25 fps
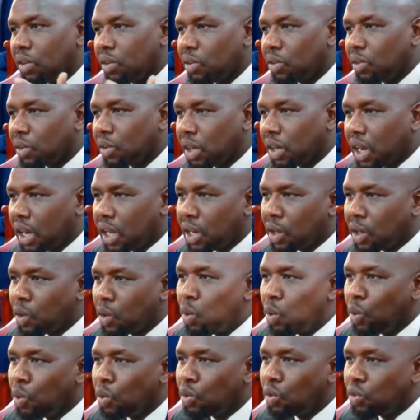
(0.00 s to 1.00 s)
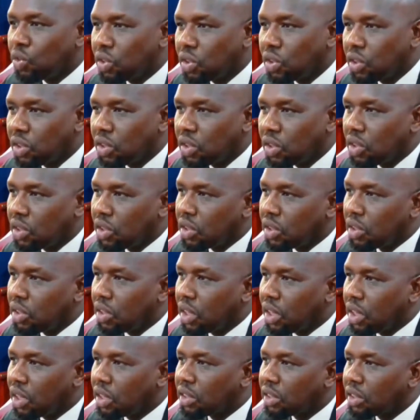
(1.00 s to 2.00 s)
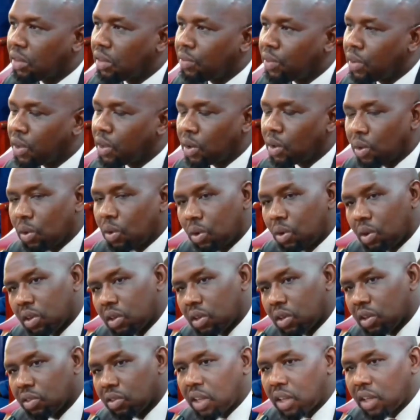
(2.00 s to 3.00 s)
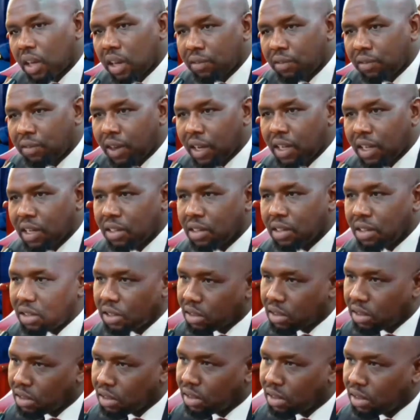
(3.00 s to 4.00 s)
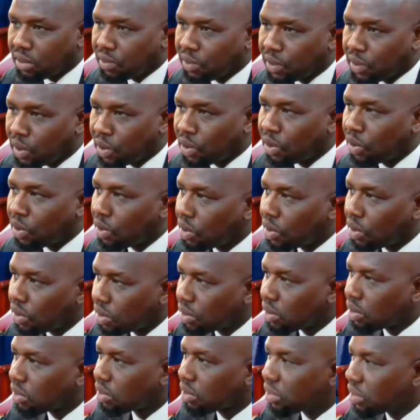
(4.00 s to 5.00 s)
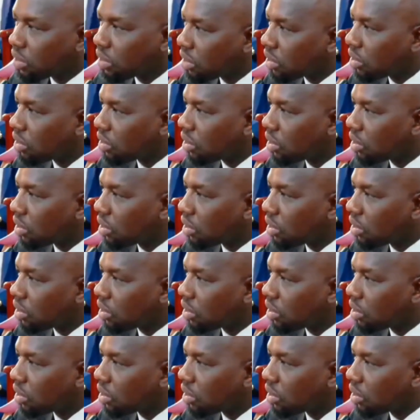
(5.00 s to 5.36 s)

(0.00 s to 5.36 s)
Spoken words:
You carry goons. They reach a funeral, they start a fight. The funeral is